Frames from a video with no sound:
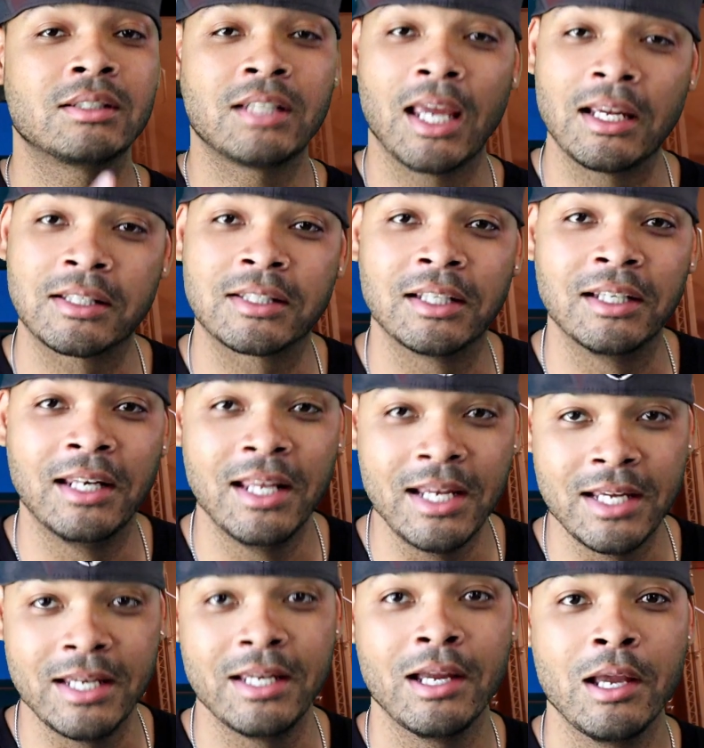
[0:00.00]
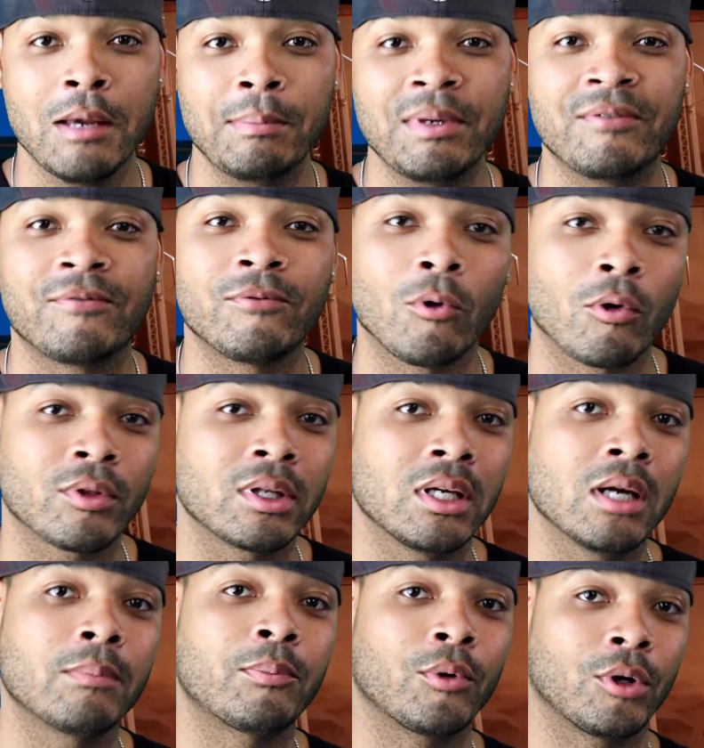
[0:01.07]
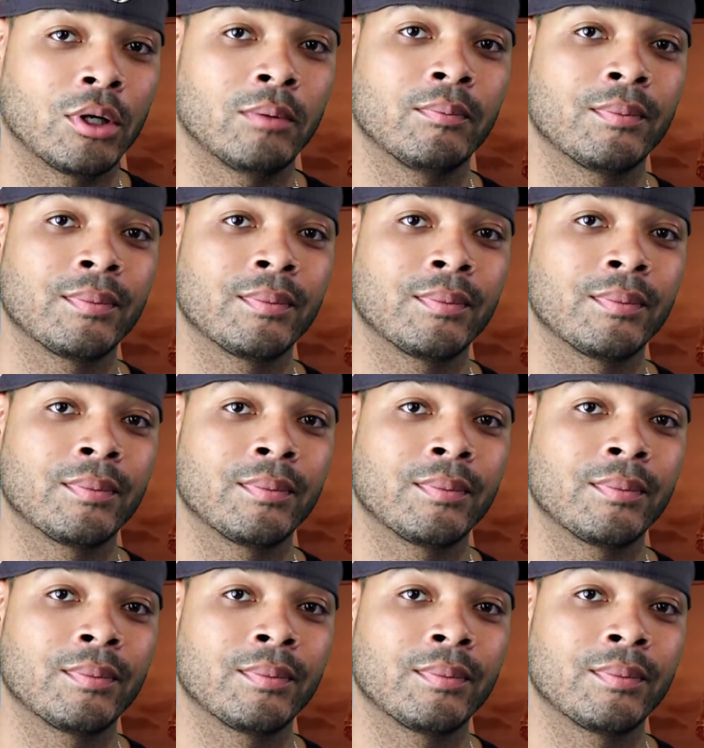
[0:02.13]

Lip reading: takes a knee before the Emperor.